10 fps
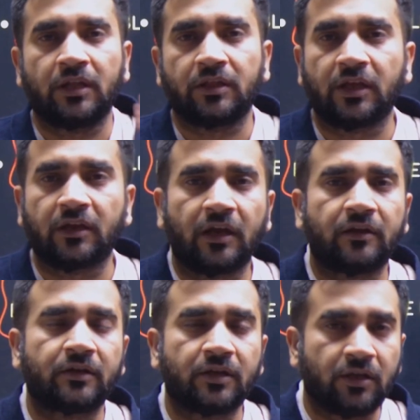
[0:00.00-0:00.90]
There
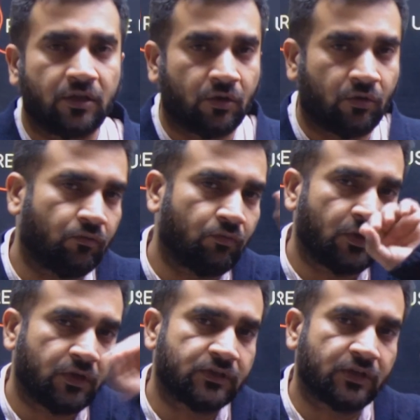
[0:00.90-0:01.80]
are,
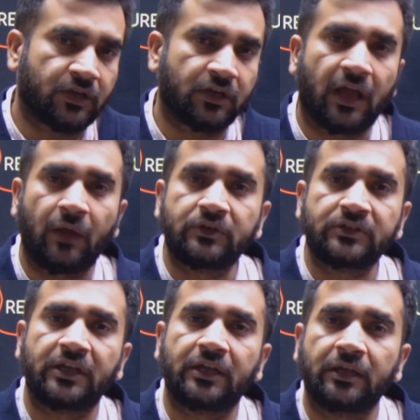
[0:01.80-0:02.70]
certain, I would
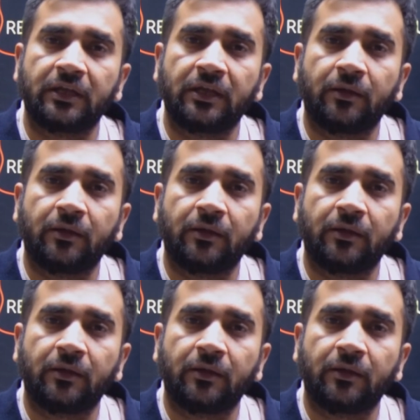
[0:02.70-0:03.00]
say,